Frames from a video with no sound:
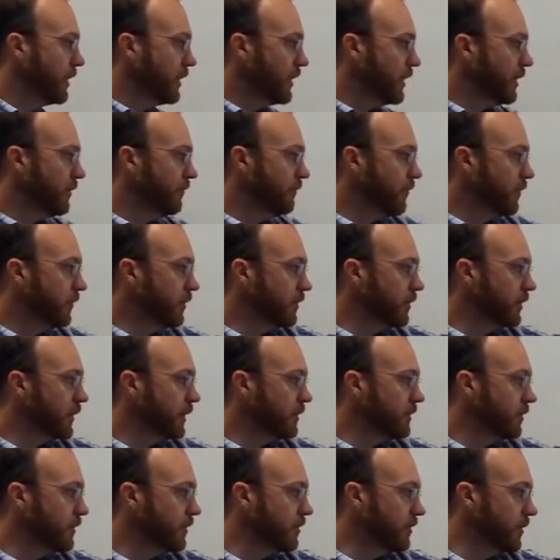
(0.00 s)
If we look at
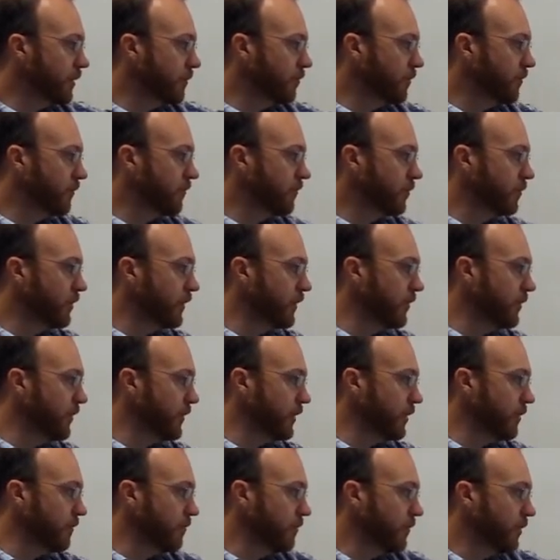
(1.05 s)
the symbol for
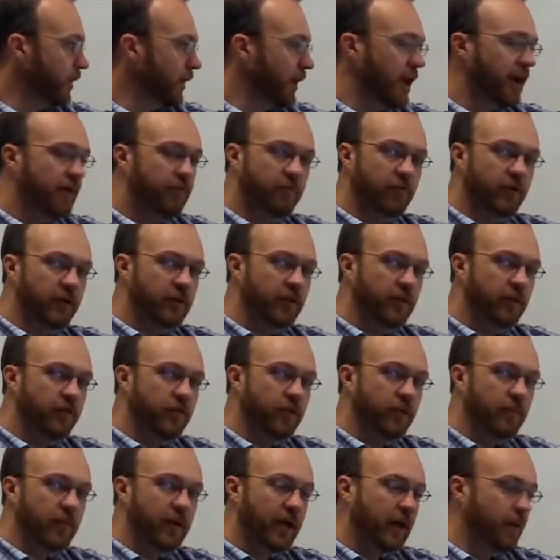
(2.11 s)
lithium, every
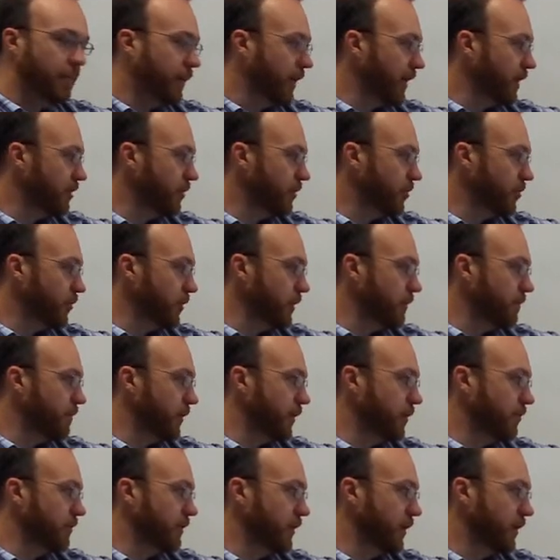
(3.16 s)
lithium atom has 3
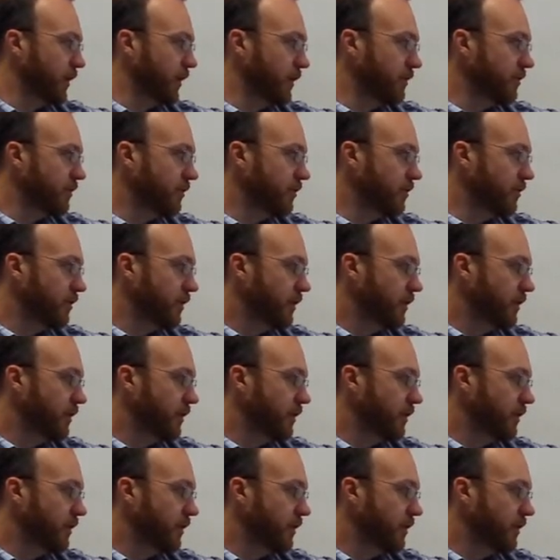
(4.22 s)
protons.